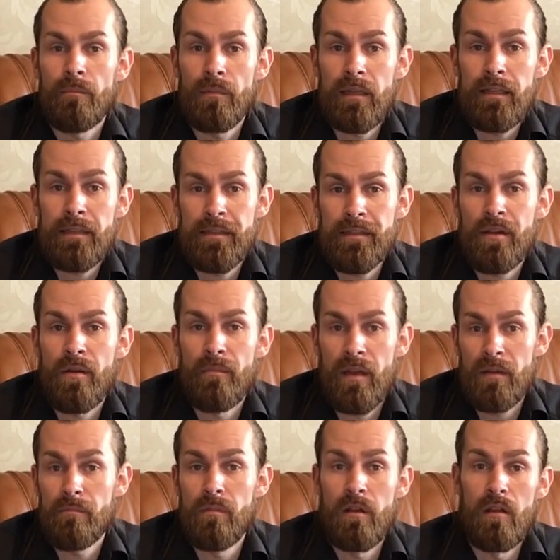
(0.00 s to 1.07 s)
Please
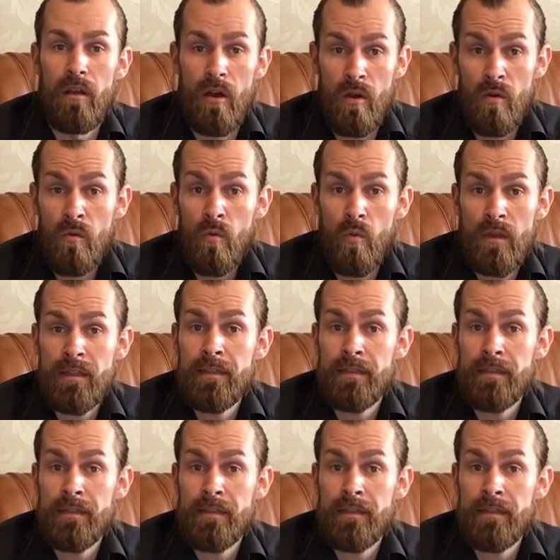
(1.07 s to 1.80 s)
comment below what